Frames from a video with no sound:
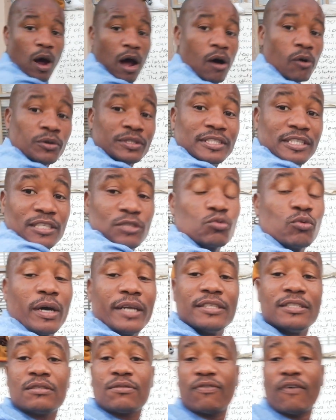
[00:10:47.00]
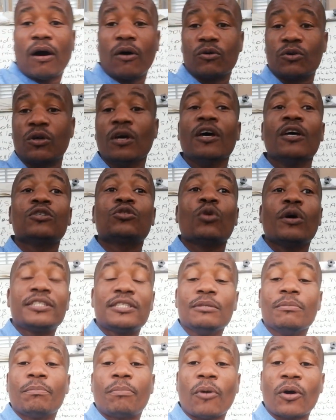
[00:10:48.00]
how this one is found. So
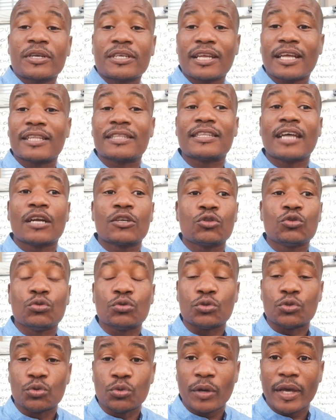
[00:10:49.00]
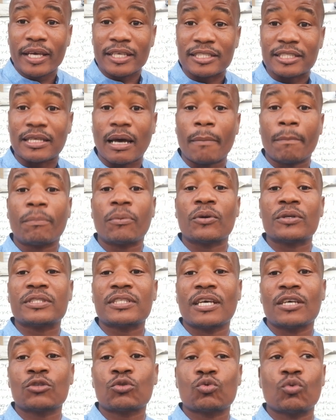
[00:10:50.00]
it's important that you do examples
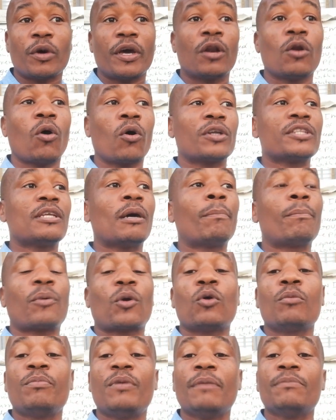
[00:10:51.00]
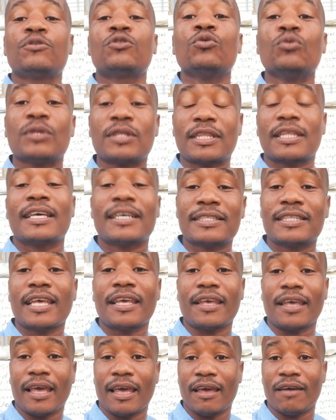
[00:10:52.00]
as well, or the problems you think
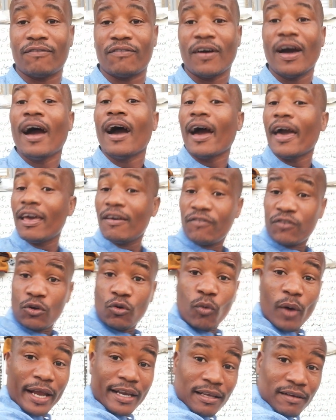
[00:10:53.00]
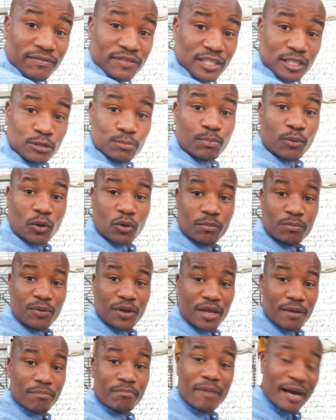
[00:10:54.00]
they have. Everyone have this problem,